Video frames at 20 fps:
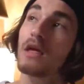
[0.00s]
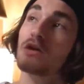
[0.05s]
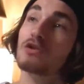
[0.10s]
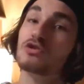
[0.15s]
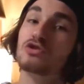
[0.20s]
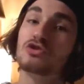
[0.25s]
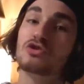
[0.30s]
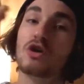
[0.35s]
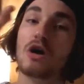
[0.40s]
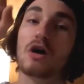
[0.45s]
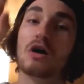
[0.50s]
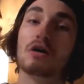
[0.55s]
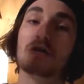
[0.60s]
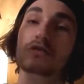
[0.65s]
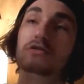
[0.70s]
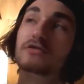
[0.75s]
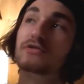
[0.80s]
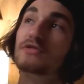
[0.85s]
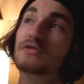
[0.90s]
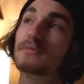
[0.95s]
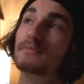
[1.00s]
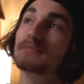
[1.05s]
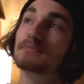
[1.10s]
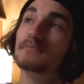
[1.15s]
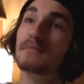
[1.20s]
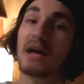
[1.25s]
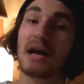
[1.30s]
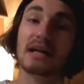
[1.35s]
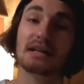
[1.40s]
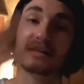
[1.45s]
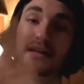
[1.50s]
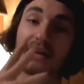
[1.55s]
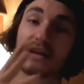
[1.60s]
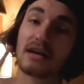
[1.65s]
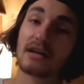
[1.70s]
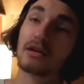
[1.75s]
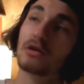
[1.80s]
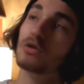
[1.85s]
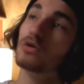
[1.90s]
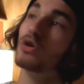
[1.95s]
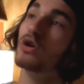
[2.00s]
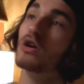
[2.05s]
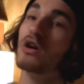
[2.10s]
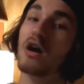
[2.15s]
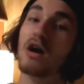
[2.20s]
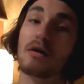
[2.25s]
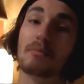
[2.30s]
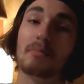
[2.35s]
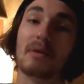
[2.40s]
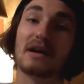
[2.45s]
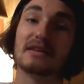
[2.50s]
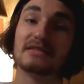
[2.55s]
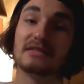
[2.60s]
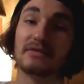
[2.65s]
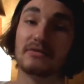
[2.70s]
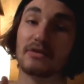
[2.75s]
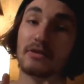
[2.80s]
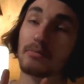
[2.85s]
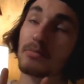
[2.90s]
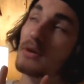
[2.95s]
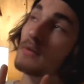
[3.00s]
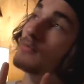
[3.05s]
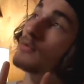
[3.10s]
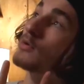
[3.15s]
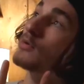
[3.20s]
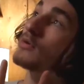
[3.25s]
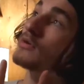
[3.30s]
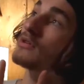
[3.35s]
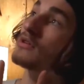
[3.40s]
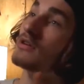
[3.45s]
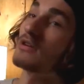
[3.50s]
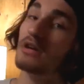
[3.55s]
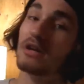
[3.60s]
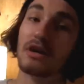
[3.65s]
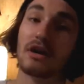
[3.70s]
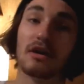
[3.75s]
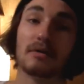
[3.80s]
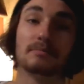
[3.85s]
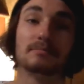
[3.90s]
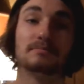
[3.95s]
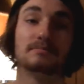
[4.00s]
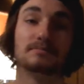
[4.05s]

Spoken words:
stars. And then I kind of look up as if the people were looking up.